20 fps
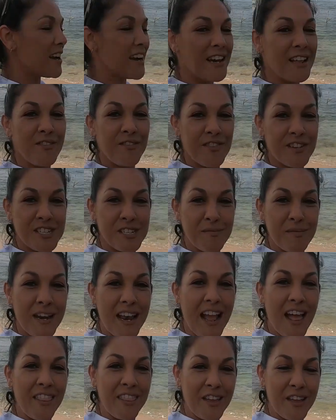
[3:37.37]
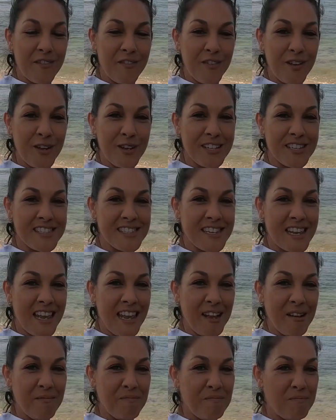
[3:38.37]
any fishermen out there for you to
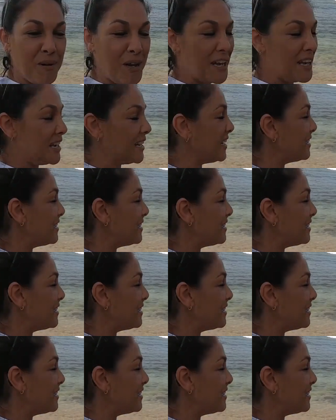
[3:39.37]
see, but